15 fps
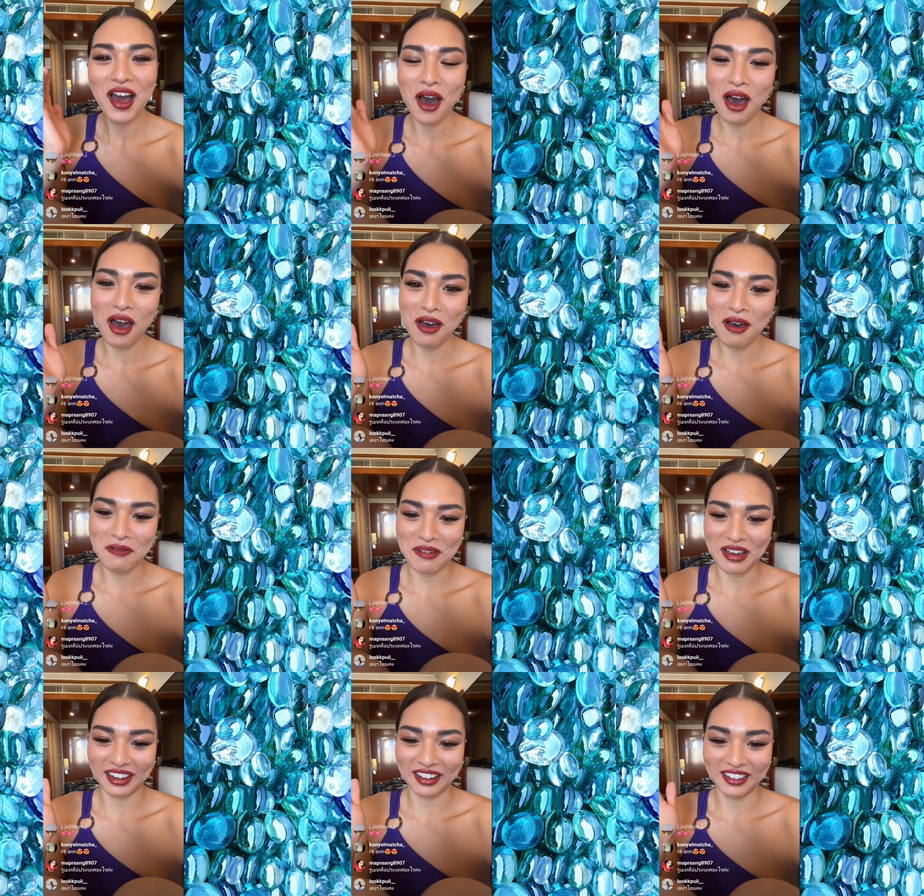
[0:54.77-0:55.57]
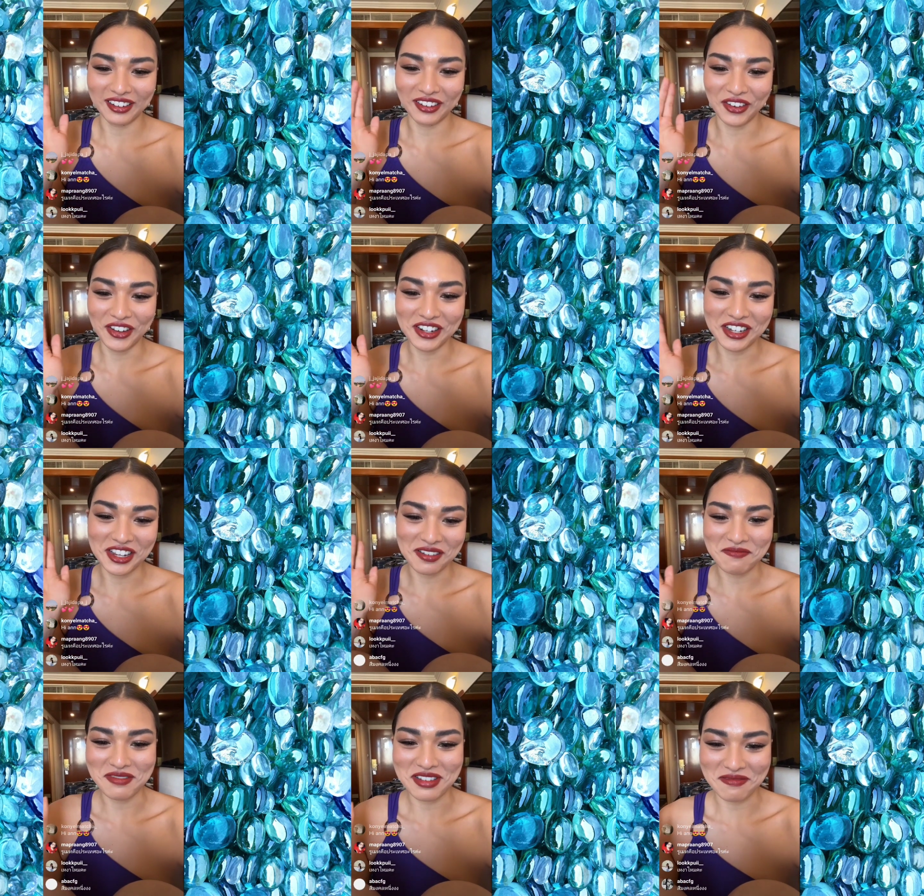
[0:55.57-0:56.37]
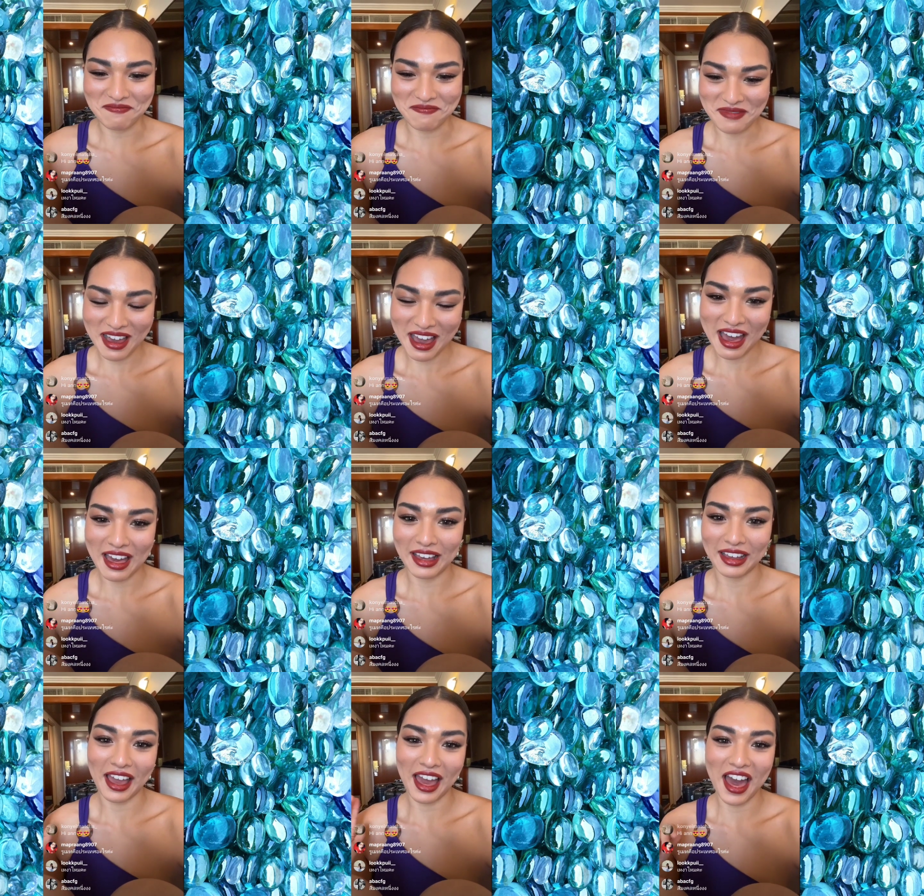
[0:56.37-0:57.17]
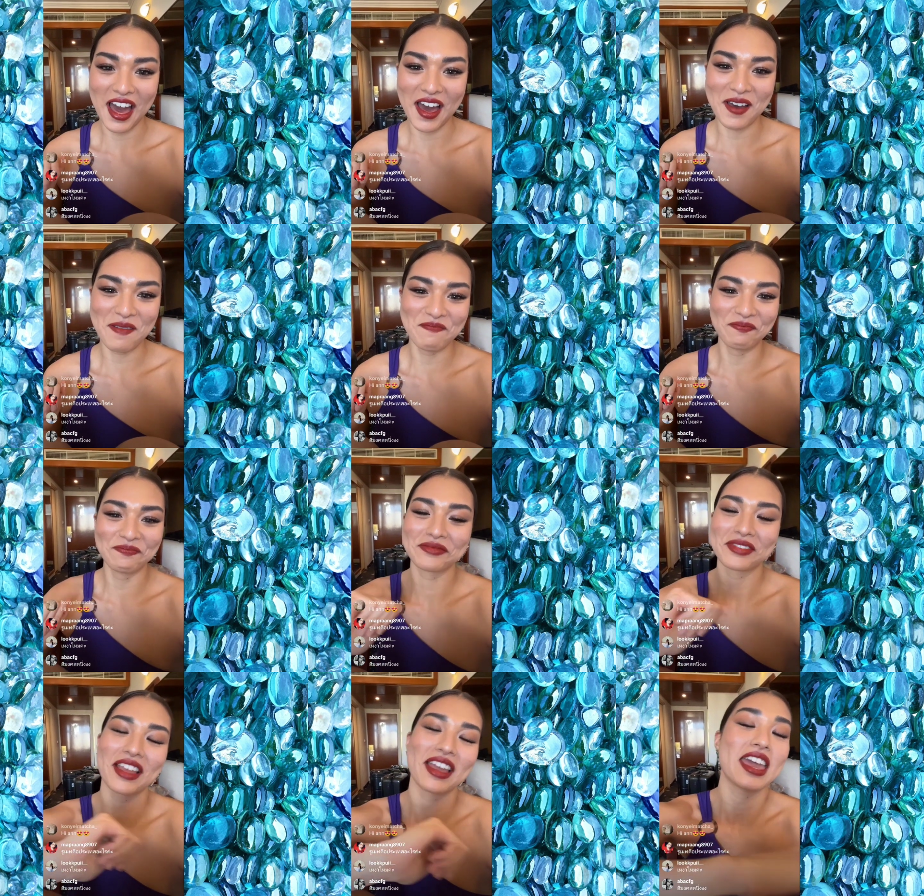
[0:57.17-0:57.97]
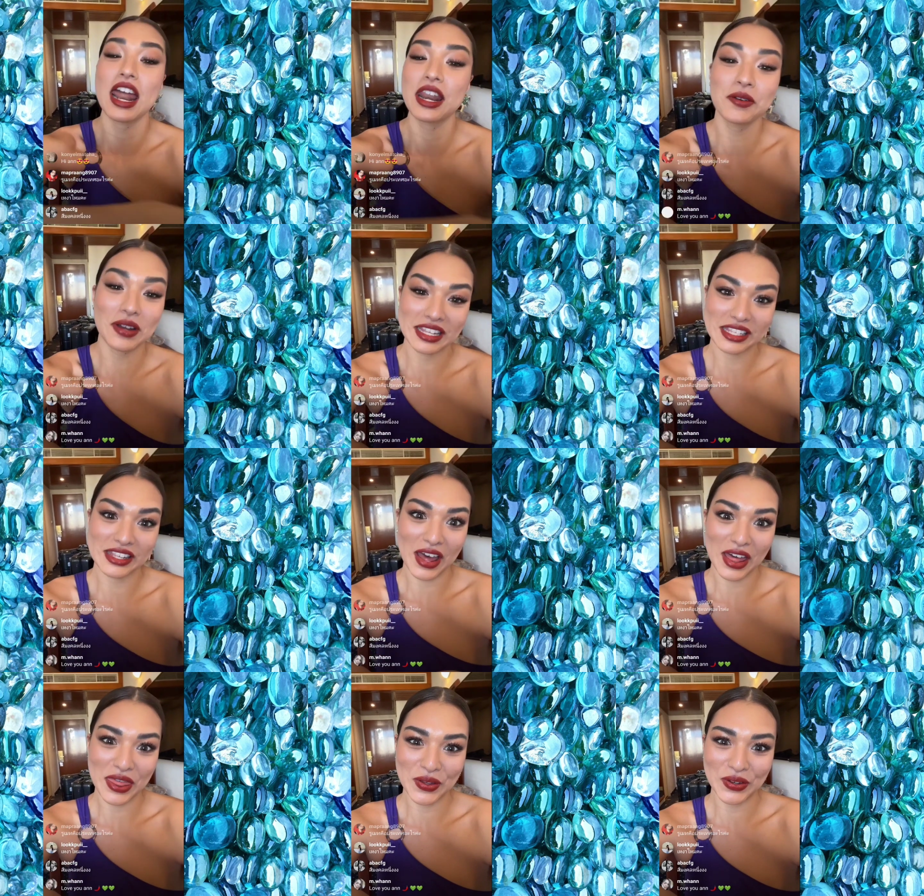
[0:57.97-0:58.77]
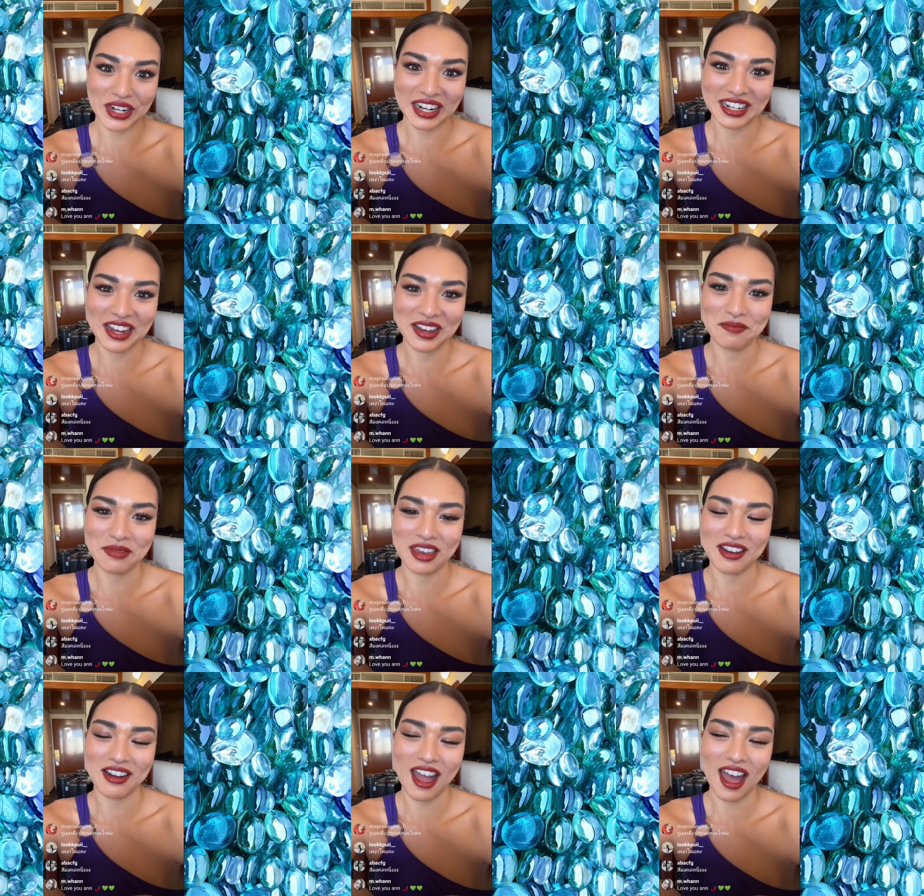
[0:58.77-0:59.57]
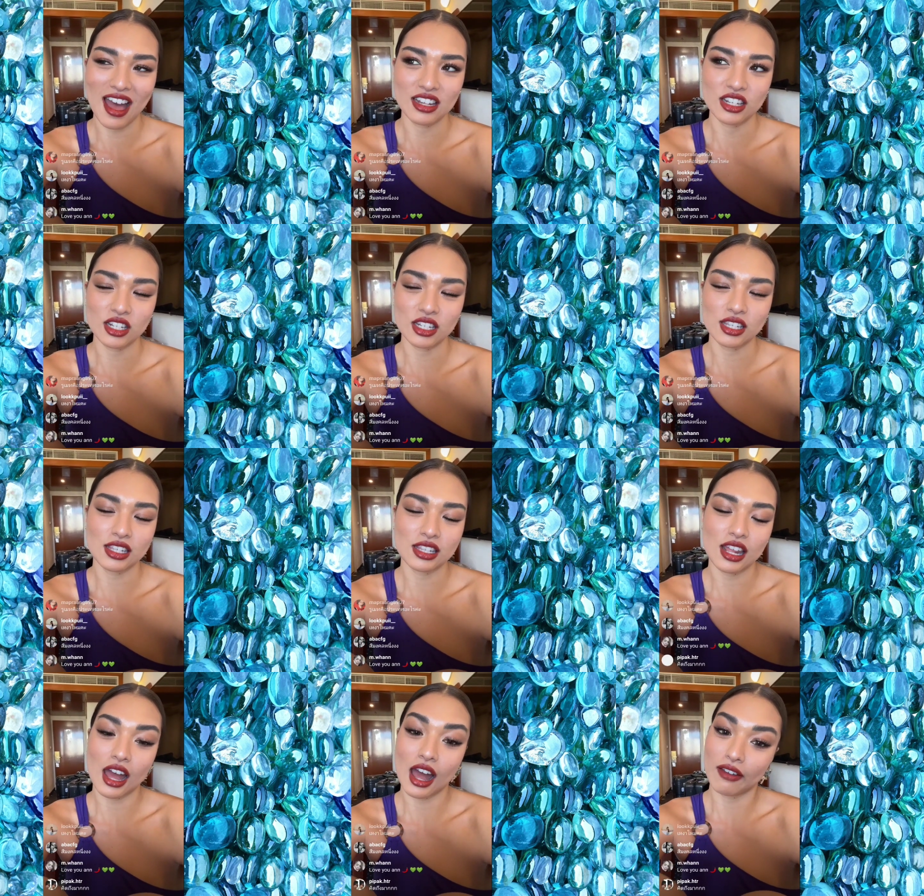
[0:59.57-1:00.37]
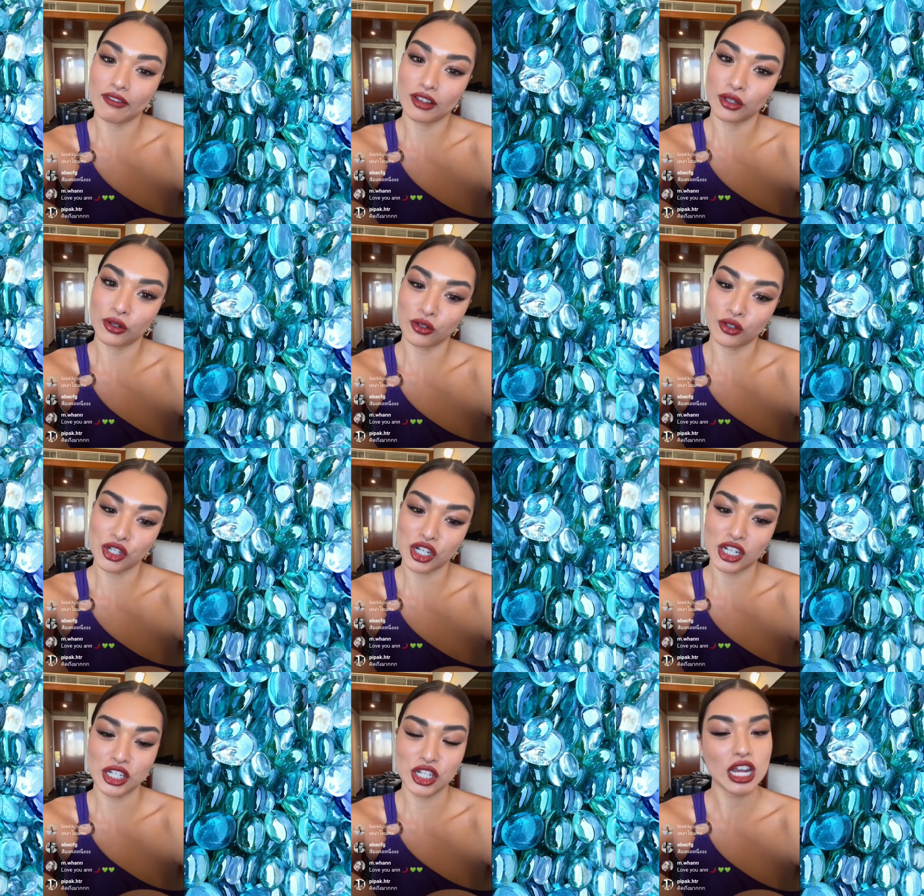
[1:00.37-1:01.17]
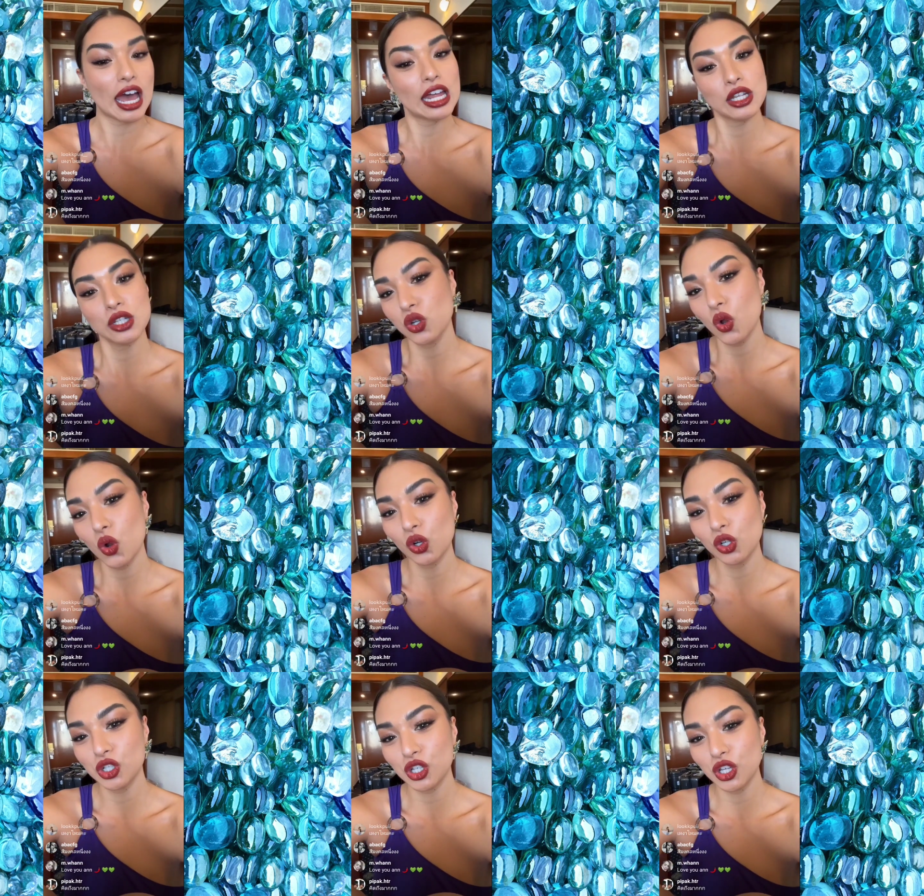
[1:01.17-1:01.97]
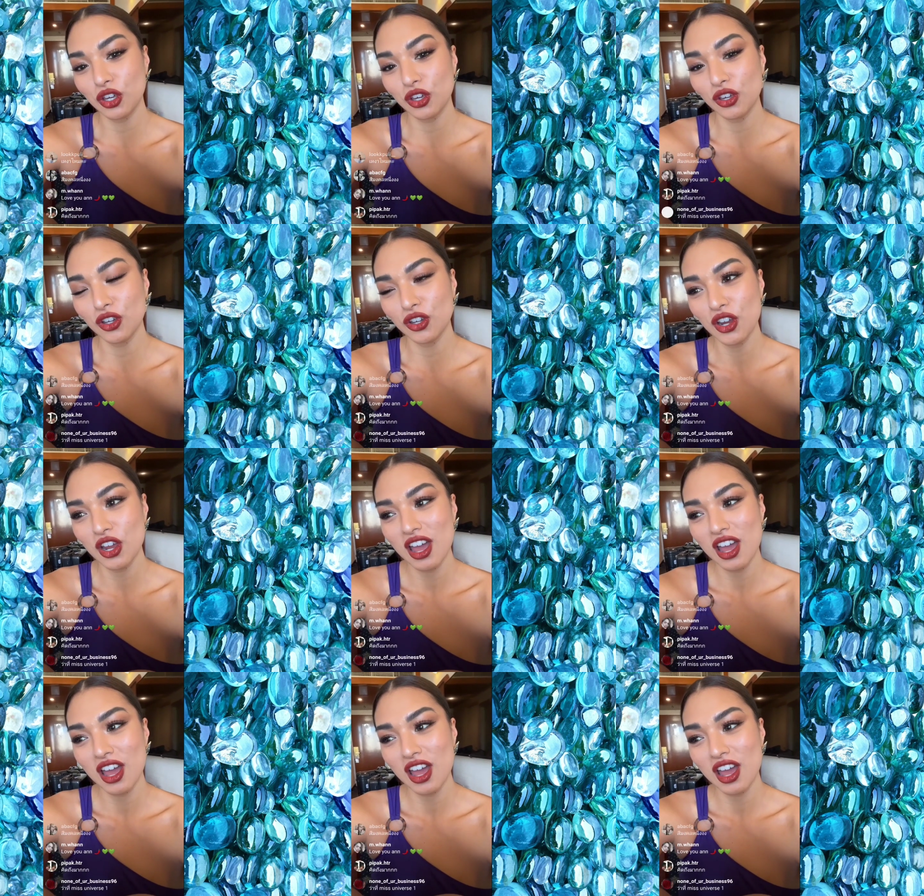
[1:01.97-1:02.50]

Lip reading: Oh my God, Konyut Mark. Anyway, so I thought I'd come here and just have a little chit chat, talk to you.